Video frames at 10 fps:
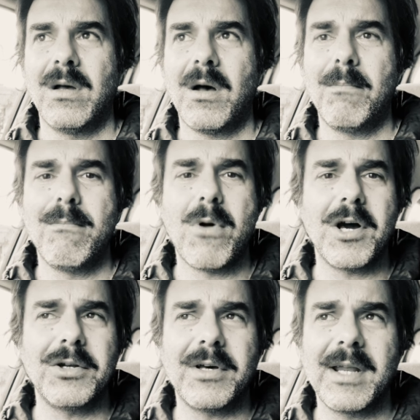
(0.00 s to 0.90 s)
I
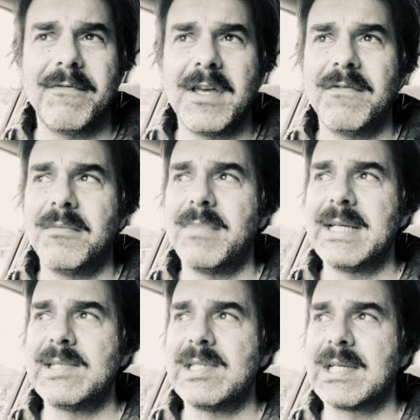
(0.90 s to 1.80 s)
might not have even
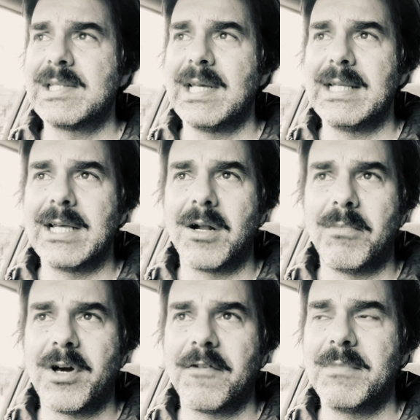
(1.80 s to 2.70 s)
been 16 yet. I
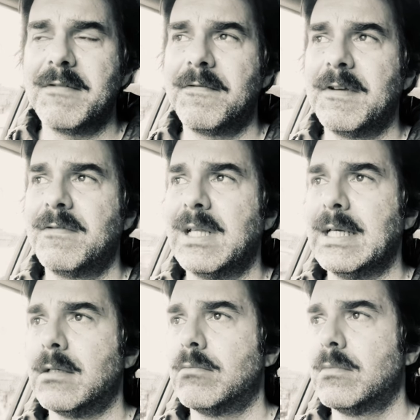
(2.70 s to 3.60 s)
might have been
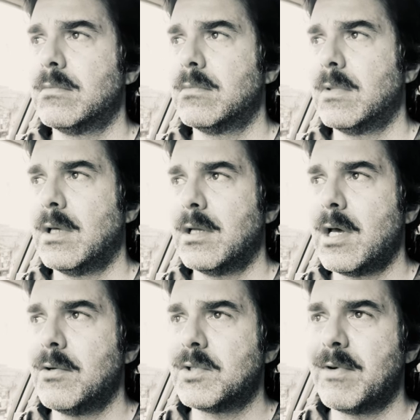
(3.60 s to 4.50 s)
15.
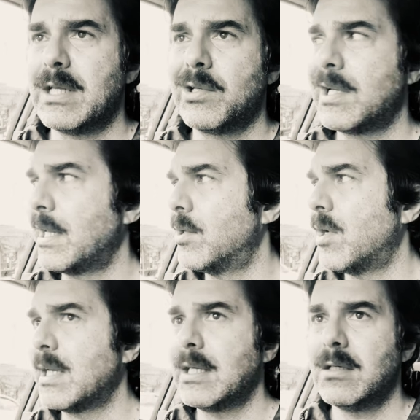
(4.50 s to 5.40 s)
No, it was around
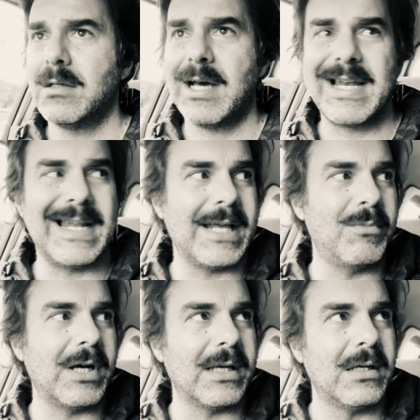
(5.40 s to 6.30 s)
1990. I hadn't had
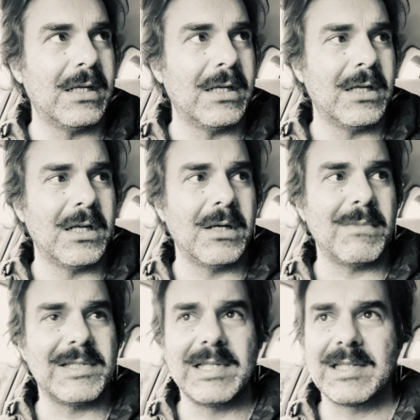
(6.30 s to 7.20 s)
my
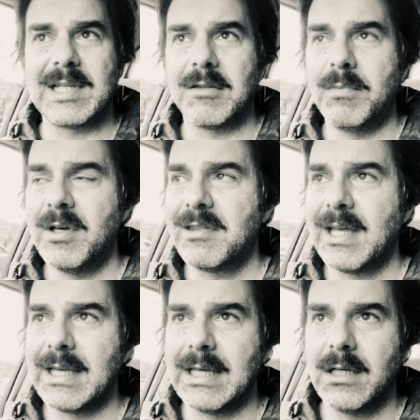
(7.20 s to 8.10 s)
16th
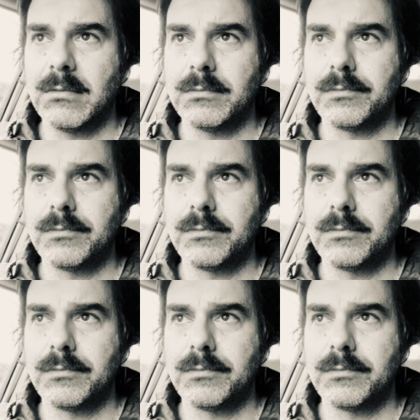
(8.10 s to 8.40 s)
birthday yet.